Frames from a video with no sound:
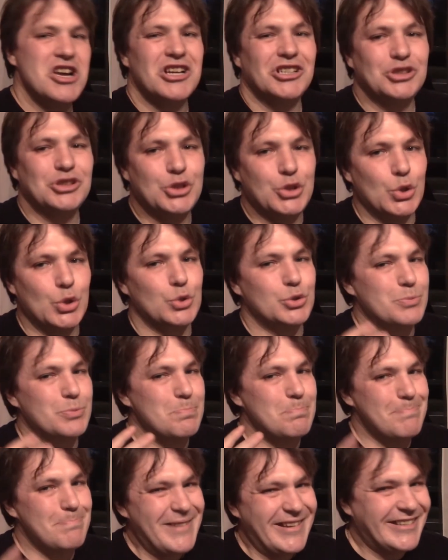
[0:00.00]
does
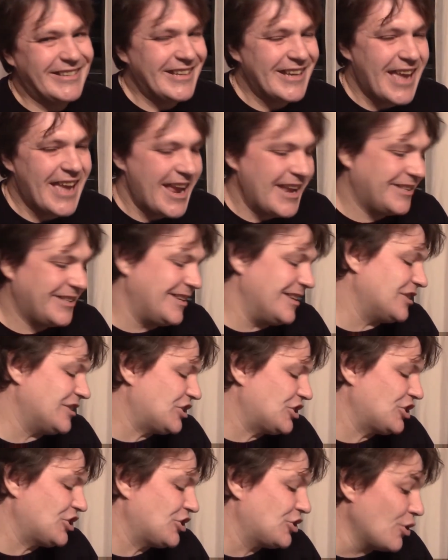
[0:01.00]
mitigate it
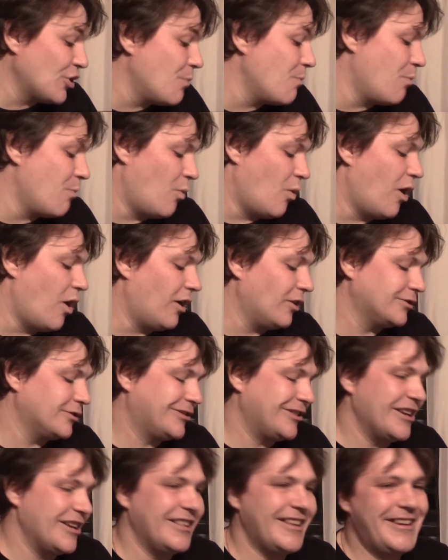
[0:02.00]
somewhat.
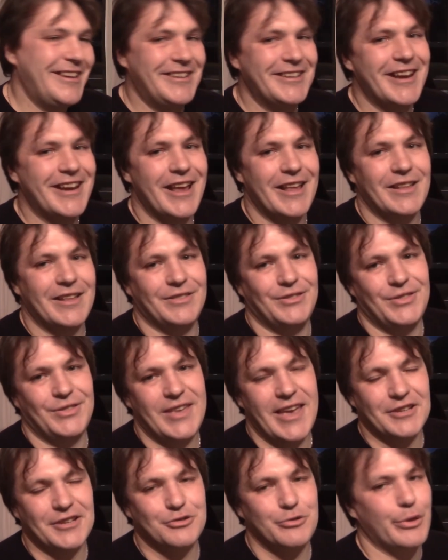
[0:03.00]
At least you get the
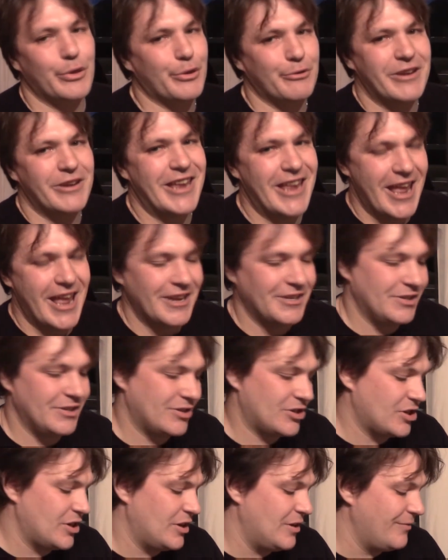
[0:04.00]
extra 3
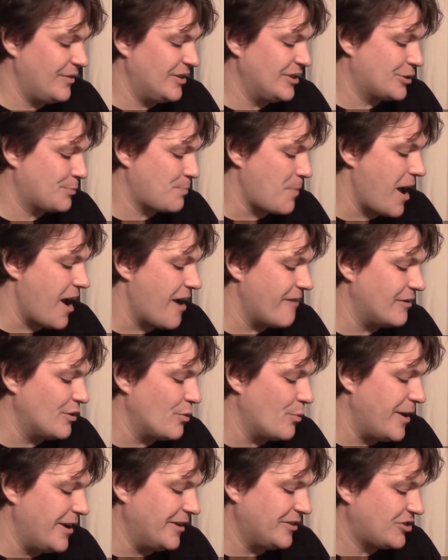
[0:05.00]
inch of inspiring,
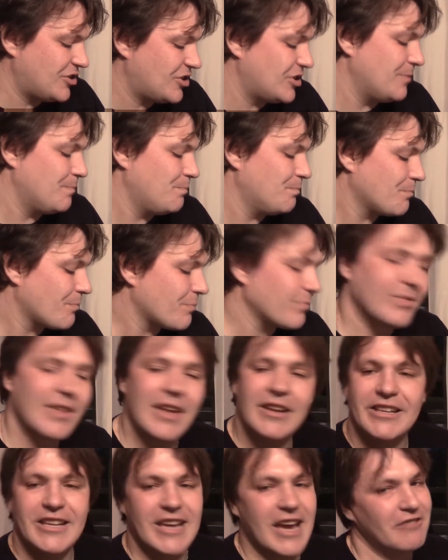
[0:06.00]
which
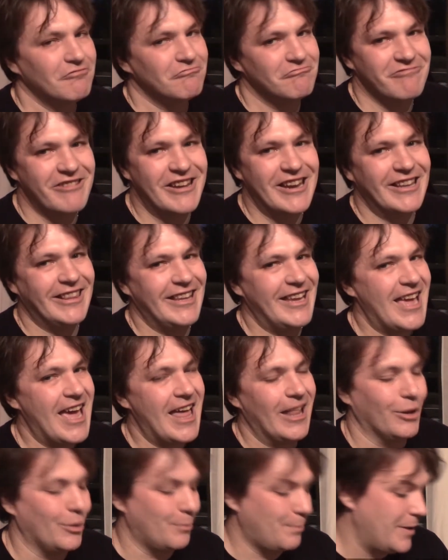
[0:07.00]
can really
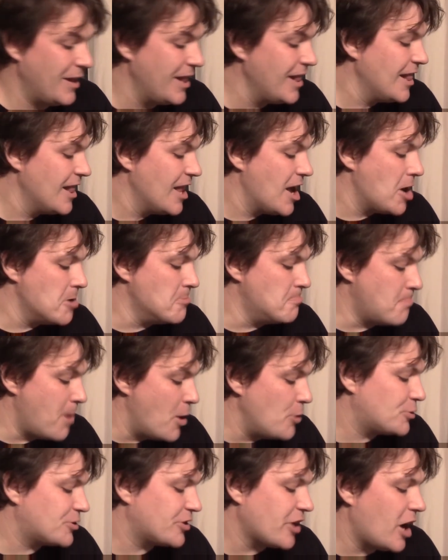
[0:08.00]
help.
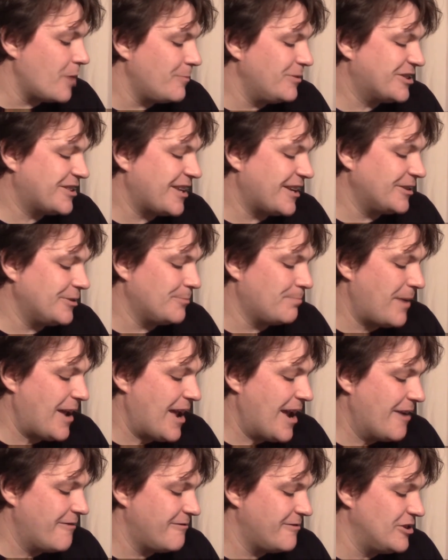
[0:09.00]
Most army standard
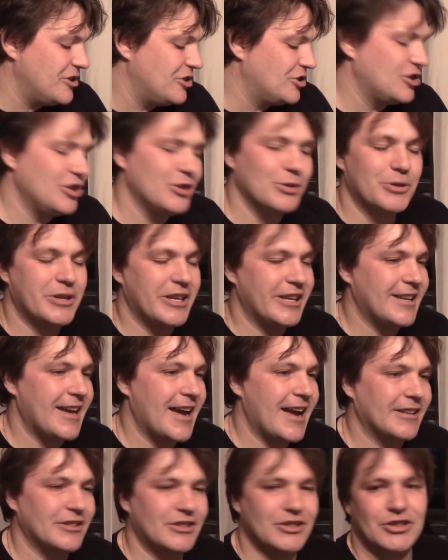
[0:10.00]
bearers you're looking
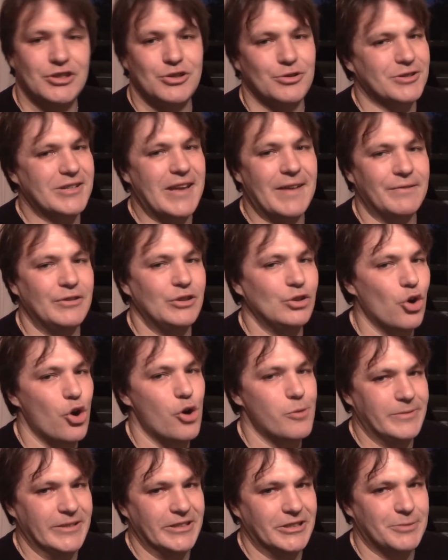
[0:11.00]
at just having
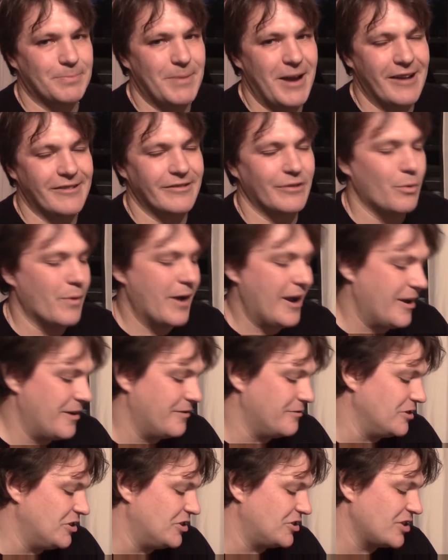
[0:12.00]
normal inspiring,
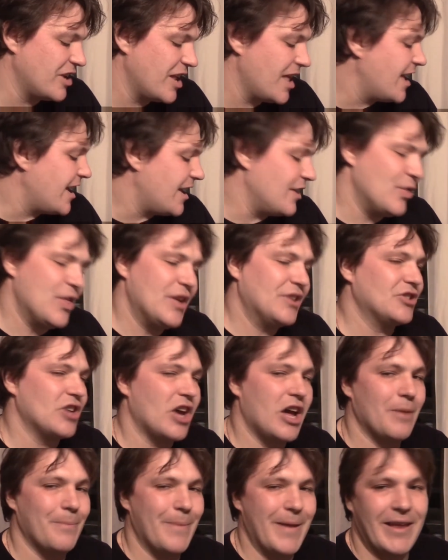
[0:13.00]
whereas in this
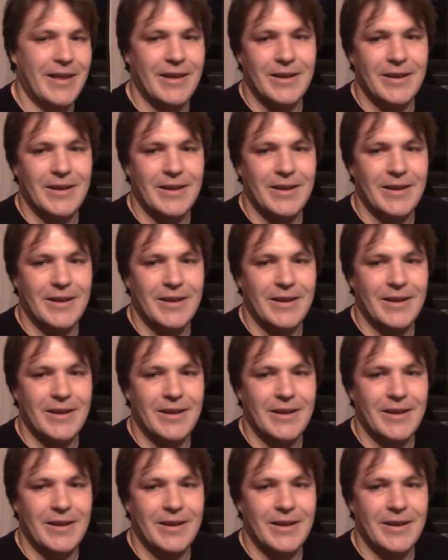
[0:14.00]
army